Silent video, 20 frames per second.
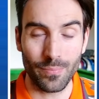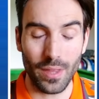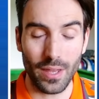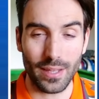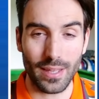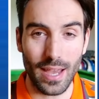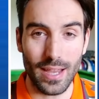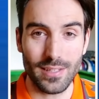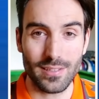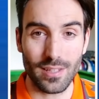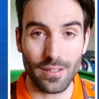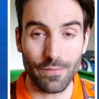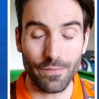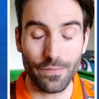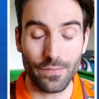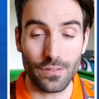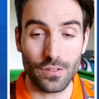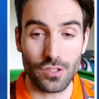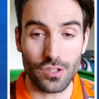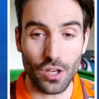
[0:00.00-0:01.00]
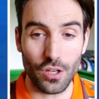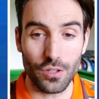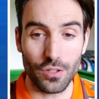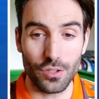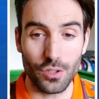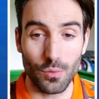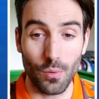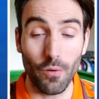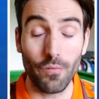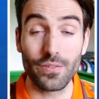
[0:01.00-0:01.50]
Okay, so
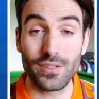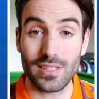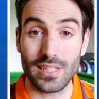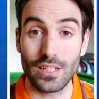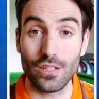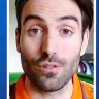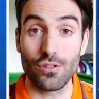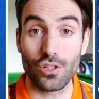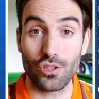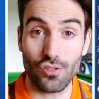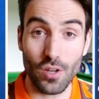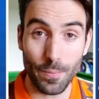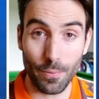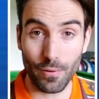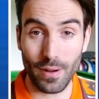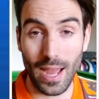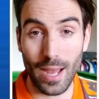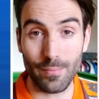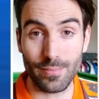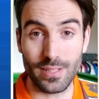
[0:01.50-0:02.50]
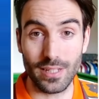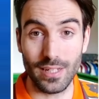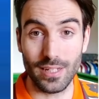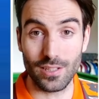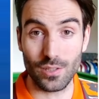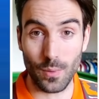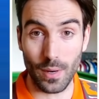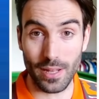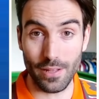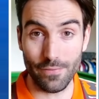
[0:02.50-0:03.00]
you obviously use your triple captain
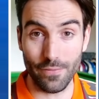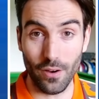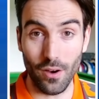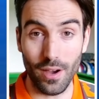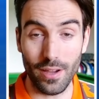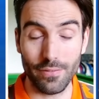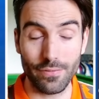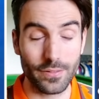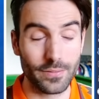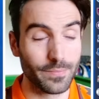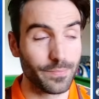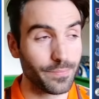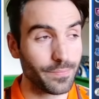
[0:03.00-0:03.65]
in 25